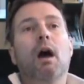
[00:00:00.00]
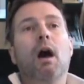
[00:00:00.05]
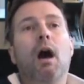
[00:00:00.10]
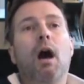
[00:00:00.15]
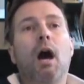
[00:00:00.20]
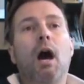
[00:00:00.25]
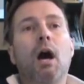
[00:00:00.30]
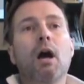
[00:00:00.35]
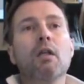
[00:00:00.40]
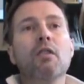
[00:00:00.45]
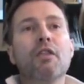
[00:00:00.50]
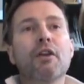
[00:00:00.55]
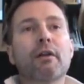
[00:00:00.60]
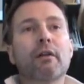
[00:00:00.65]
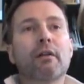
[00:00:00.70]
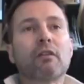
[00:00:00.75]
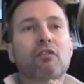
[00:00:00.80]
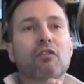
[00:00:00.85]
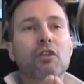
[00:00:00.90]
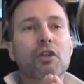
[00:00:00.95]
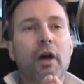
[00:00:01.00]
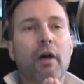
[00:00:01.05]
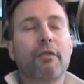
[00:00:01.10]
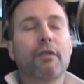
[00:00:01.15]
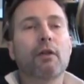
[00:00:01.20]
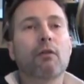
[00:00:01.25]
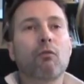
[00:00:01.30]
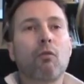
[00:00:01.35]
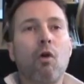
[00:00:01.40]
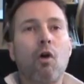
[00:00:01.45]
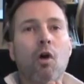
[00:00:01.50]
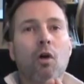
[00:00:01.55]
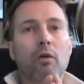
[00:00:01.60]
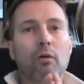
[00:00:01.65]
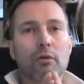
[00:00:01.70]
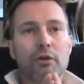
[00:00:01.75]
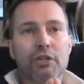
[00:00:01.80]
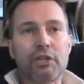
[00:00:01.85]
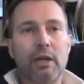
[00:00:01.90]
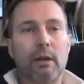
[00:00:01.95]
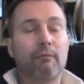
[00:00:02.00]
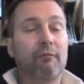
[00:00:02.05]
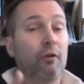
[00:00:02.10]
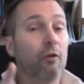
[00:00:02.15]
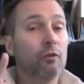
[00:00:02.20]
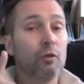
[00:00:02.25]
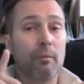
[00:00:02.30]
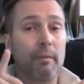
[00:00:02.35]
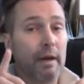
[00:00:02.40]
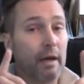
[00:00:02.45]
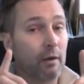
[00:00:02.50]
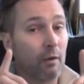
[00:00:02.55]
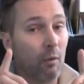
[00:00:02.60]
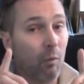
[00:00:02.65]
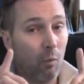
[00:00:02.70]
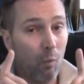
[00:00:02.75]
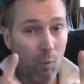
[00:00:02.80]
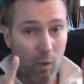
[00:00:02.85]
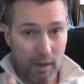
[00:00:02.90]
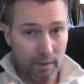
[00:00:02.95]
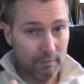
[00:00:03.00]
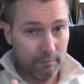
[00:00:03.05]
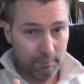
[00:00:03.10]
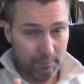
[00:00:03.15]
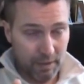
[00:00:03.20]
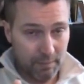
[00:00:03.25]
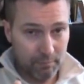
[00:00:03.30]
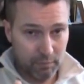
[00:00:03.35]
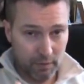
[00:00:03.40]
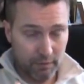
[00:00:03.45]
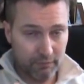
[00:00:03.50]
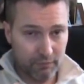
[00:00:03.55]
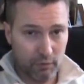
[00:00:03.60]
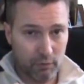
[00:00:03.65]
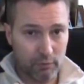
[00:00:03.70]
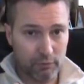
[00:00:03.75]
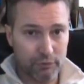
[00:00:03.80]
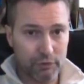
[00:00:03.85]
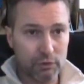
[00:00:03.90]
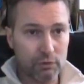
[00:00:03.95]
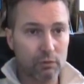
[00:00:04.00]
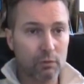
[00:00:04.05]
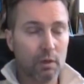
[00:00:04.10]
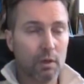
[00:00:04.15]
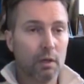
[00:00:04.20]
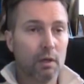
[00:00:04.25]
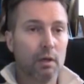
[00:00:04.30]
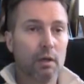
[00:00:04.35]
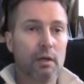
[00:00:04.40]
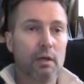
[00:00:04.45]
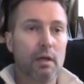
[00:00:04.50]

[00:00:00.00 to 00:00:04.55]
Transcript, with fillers: There is nothing wrong or shameful, no matter what people have told you